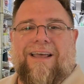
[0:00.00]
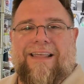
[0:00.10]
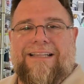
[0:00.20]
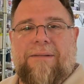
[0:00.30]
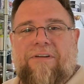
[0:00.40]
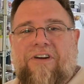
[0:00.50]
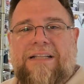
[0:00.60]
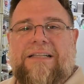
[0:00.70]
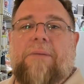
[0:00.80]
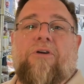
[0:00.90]
That's it, my
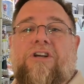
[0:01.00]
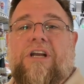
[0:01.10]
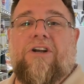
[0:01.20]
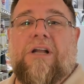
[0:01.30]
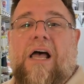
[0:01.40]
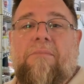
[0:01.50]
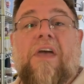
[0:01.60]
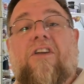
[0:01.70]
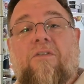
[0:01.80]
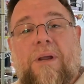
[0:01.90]
friends. I appreciate your time.
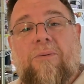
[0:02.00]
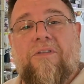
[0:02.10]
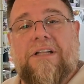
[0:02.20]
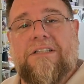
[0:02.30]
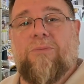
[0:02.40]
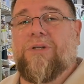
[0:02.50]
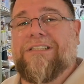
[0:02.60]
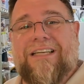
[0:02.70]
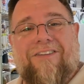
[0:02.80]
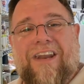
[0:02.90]
Thank you for being with us, and we'll
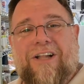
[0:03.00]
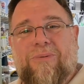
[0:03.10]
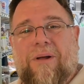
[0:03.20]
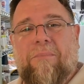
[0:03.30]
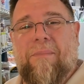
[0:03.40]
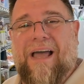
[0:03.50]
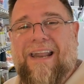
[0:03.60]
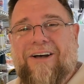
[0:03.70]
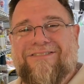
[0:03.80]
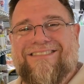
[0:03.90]
see you on the next one. Bye bye
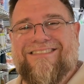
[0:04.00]
now.